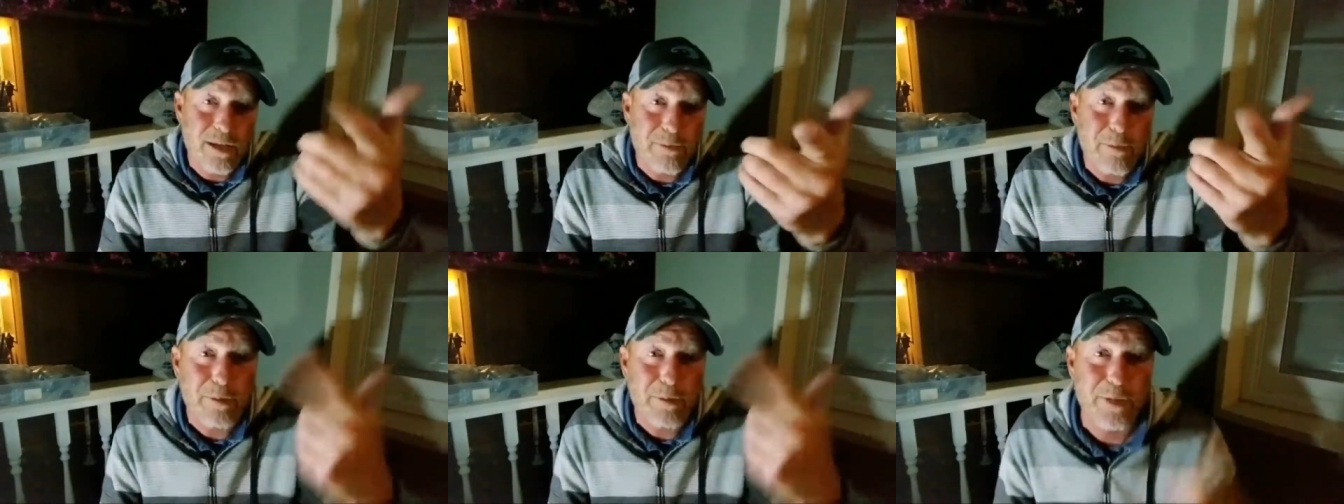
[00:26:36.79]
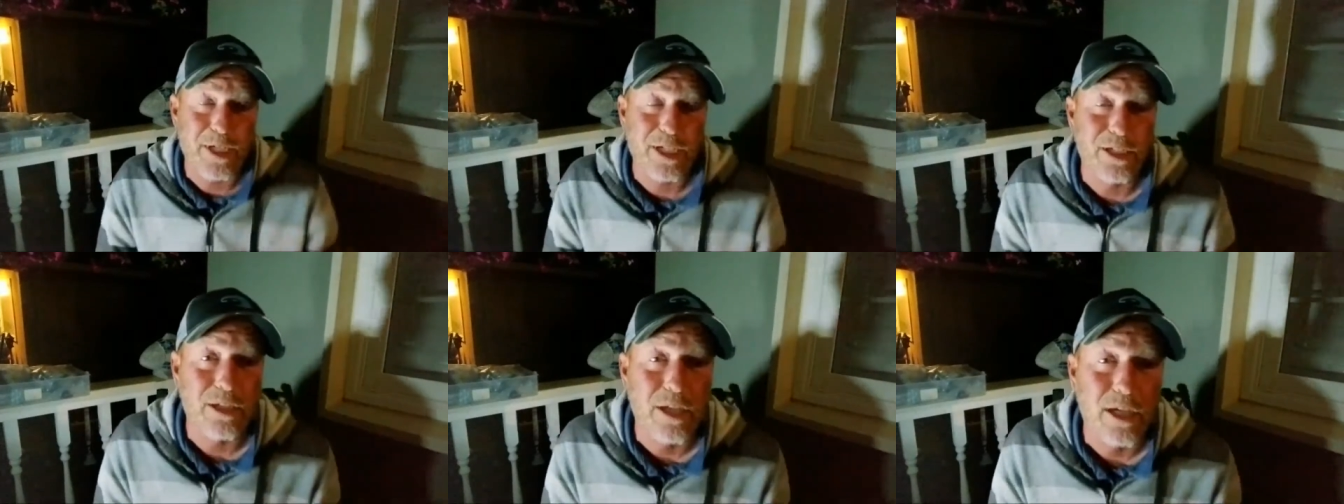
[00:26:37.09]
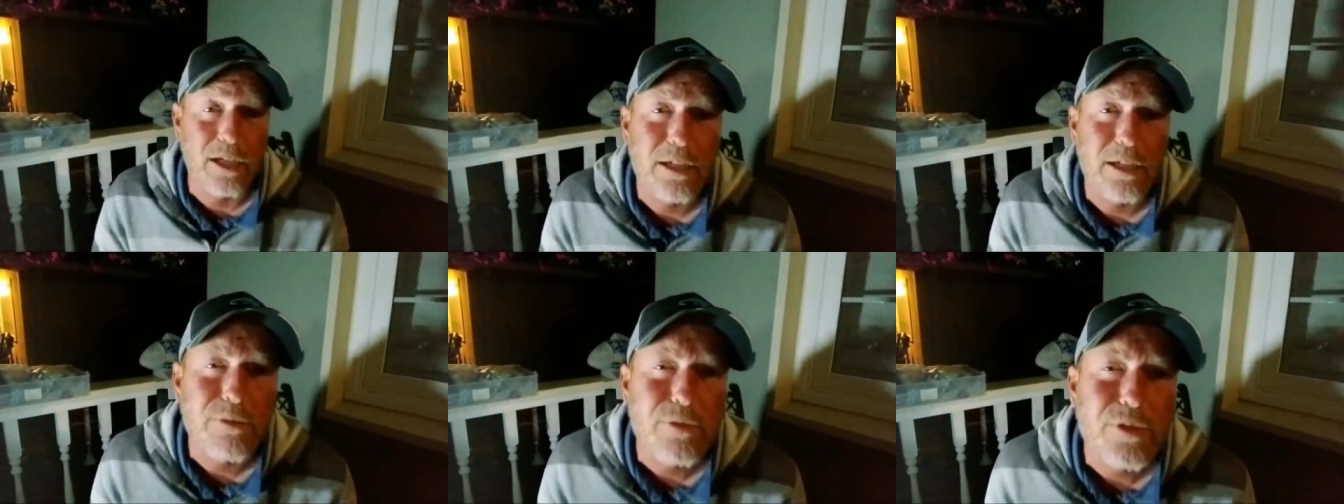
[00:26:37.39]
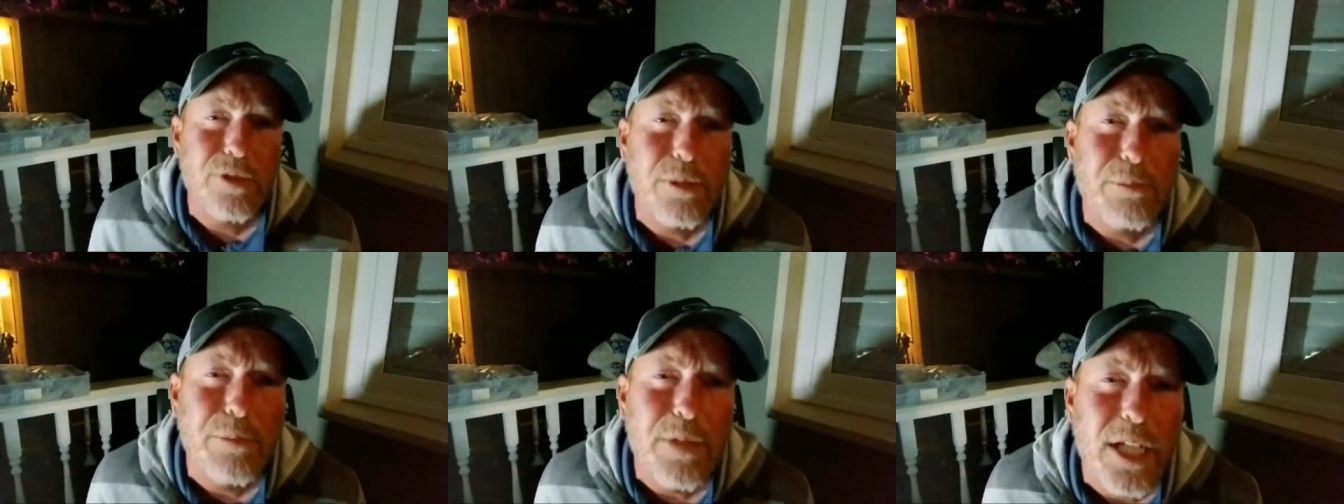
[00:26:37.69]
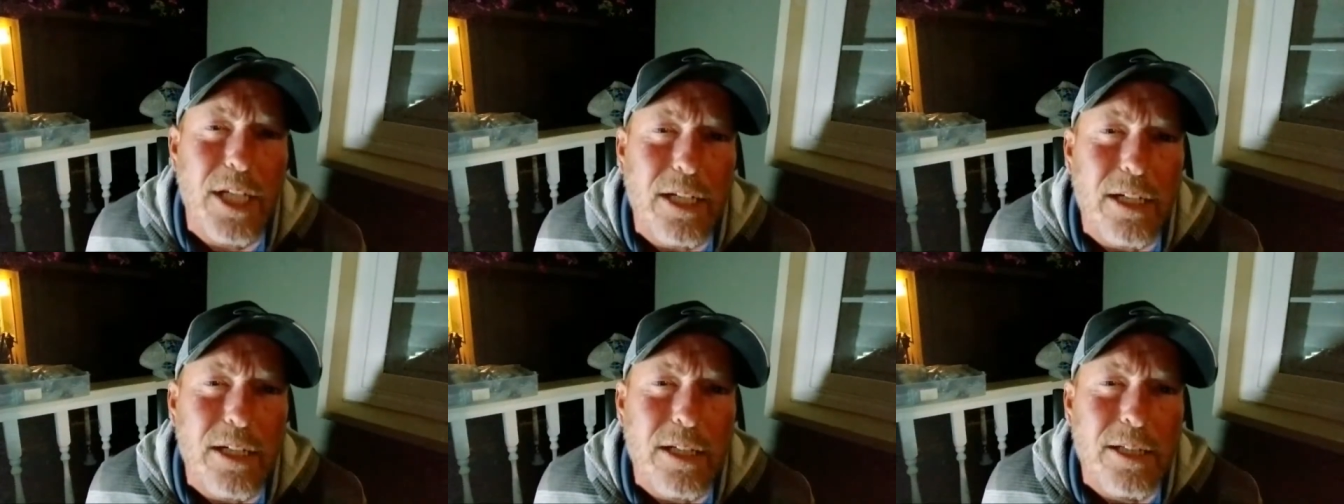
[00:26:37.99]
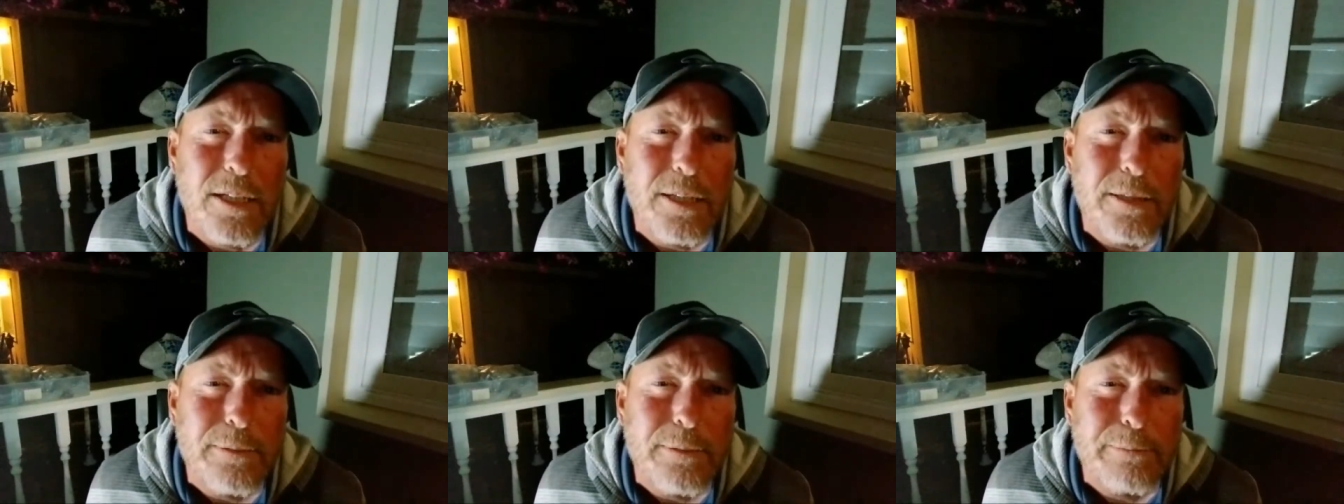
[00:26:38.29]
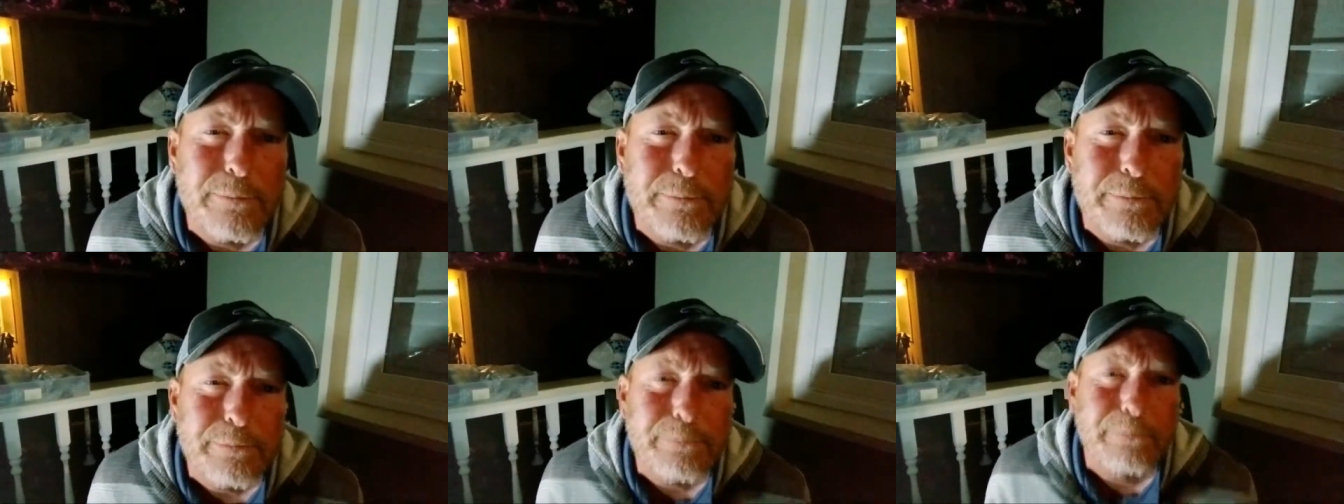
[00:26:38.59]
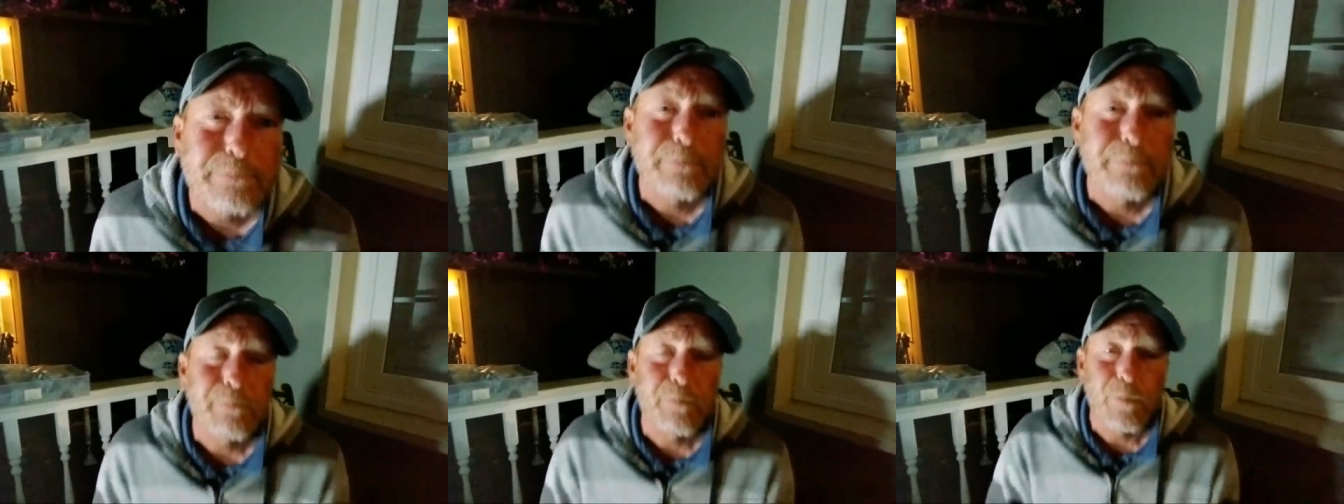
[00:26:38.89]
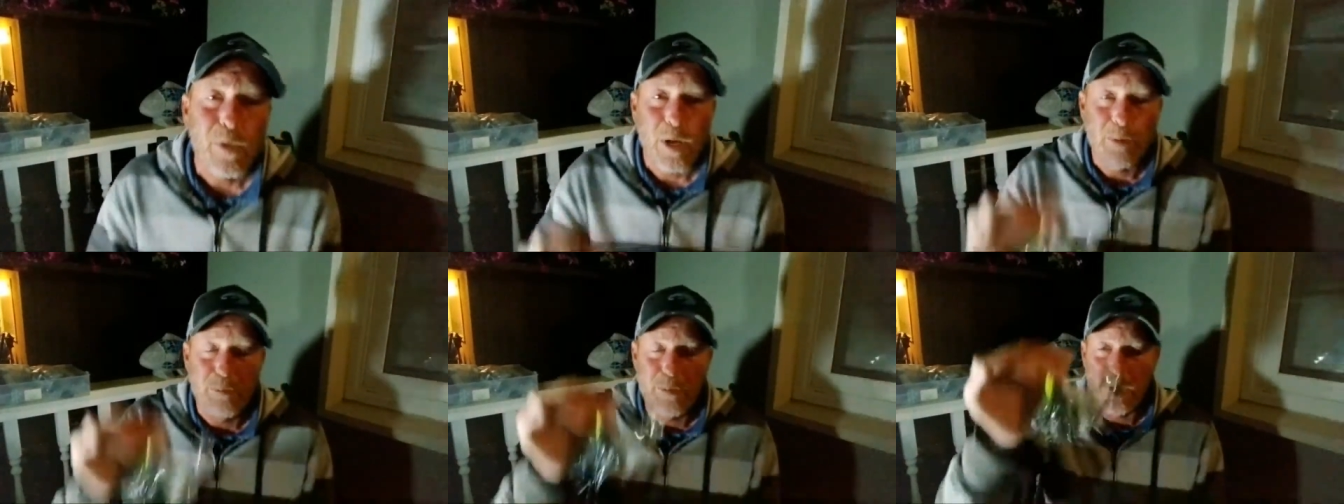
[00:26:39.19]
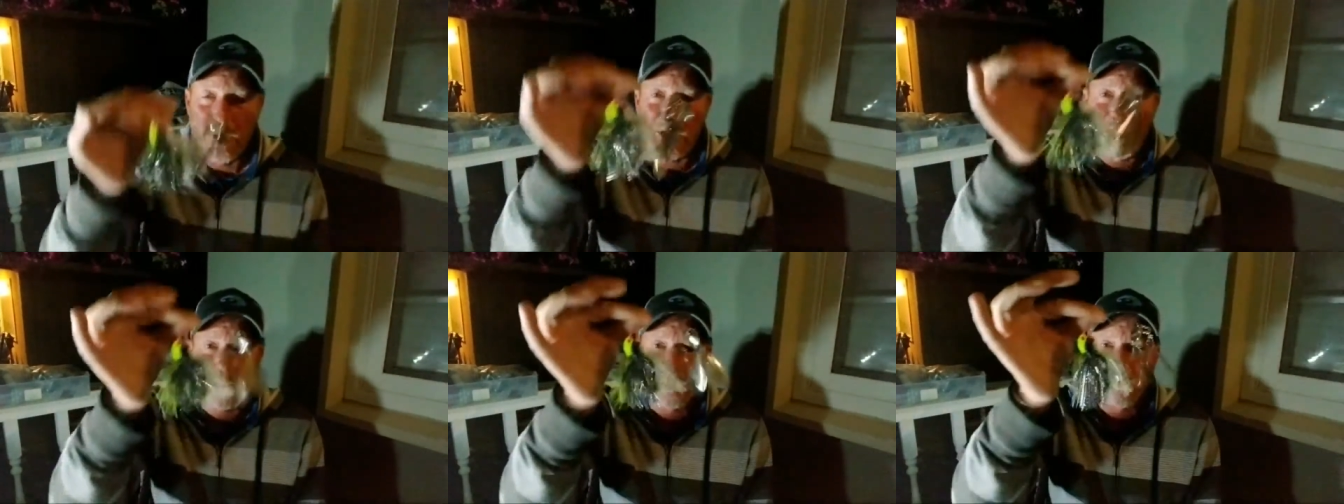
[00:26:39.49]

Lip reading: That might be a good idea for something later. But